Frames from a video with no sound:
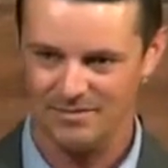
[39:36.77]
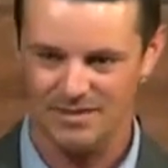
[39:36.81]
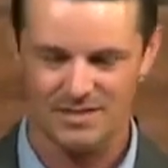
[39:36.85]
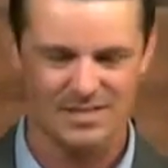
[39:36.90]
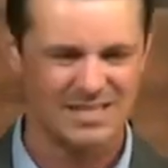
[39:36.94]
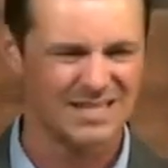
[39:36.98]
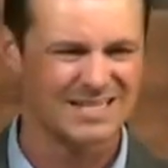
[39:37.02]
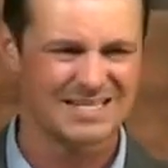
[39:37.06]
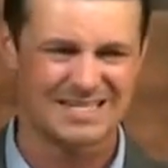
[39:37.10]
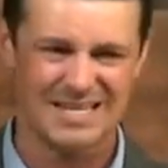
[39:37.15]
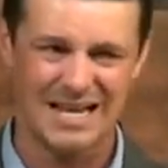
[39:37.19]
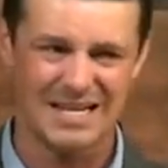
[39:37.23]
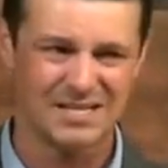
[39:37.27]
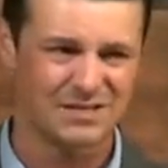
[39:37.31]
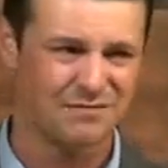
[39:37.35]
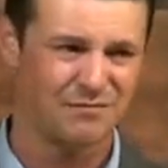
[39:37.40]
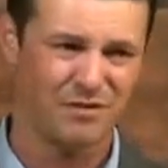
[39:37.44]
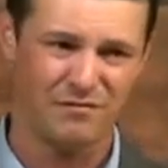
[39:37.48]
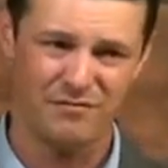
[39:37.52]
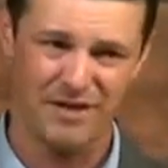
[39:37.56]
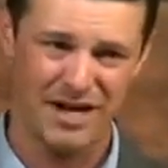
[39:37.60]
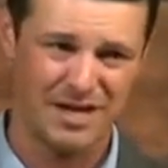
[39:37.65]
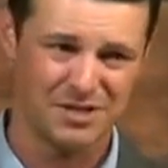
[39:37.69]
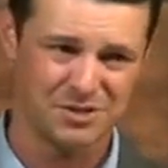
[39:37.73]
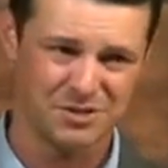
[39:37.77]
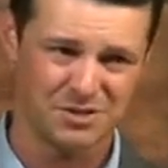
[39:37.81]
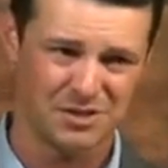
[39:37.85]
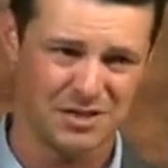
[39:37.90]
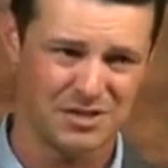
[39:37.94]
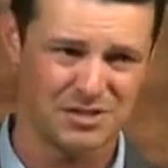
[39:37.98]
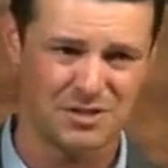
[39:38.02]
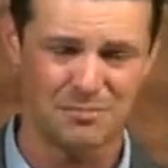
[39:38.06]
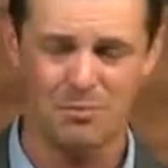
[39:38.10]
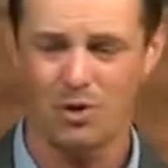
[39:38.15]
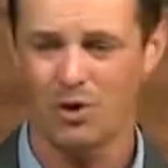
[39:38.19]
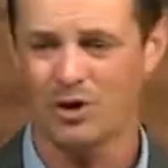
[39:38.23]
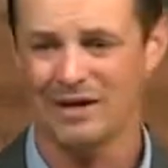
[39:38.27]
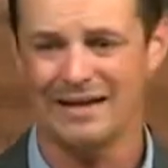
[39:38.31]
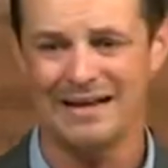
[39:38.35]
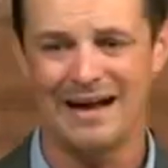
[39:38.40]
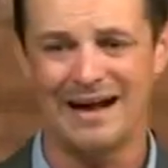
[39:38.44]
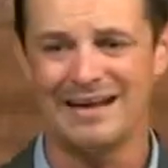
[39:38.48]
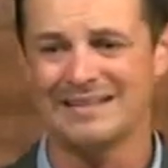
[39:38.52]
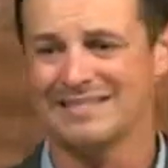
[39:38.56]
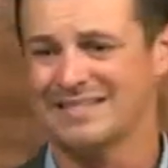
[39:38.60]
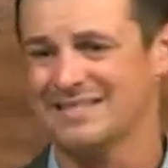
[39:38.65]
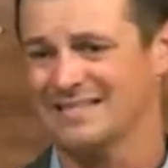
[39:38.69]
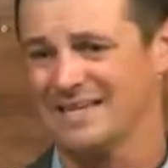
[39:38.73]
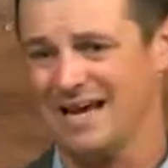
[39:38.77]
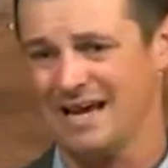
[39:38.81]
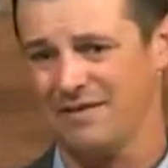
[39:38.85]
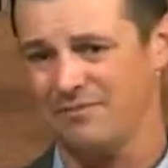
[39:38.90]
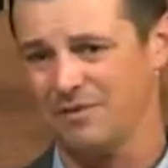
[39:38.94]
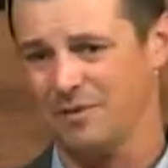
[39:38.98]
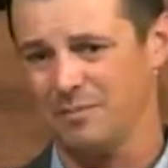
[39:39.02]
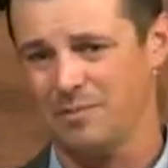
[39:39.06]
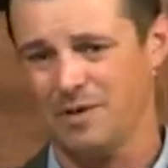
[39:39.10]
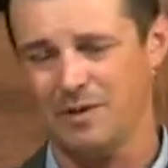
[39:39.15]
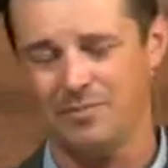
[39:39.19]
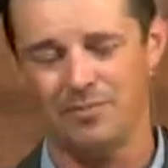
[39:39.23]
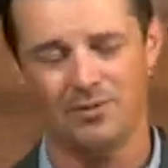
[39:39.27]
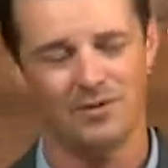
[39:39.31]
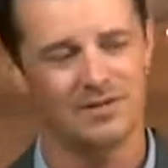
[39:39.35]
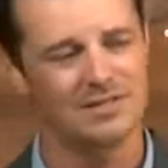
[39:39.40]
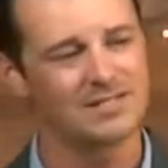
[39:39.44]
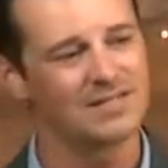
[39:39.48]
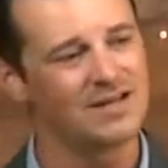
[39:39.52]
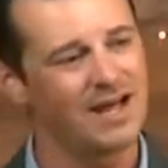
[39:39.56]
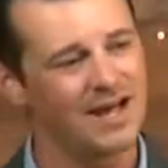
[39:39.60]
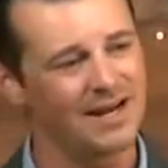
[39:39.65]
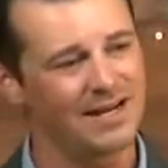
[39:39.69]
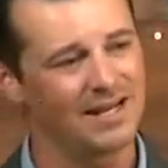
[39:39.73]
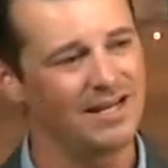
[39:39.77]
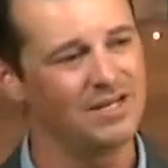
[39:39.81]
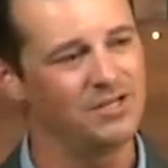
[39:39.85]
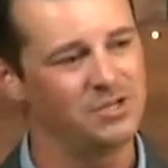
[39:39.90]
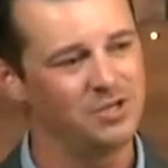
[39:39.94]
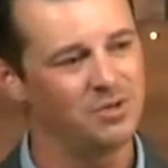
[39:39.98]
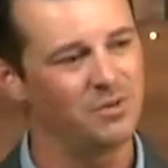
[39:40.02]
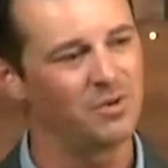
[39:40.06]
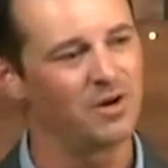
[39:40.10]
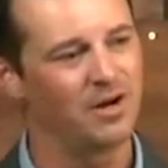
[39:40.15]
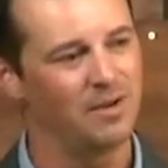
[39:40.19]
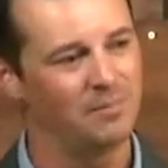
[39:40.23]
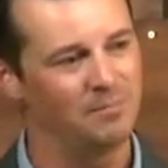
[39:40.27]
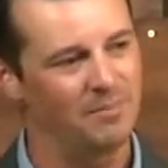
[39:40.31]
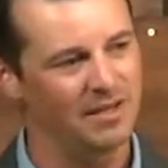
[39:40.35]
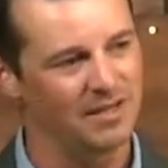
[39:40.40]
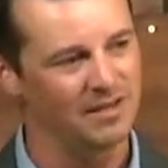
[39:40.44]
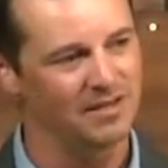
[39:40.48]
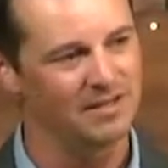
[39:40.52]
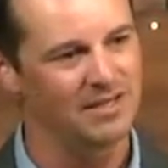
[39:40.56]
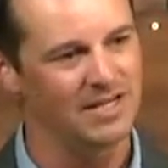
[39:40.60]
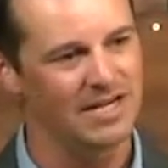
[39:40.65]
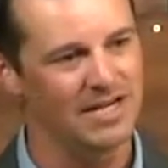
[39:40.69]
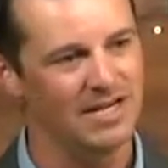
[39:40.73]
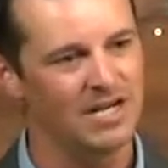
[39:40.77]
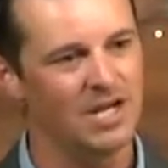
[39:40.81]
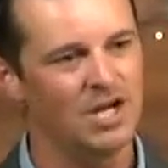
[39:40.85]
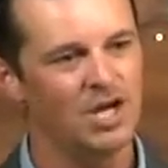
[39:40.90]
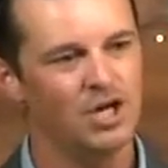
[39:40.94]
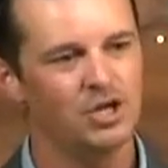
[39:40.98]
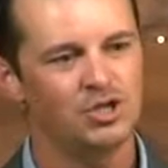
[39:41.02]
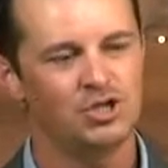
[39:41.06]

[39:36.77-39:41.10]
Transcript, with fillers: the success of evangelism or God saving people is not in your ability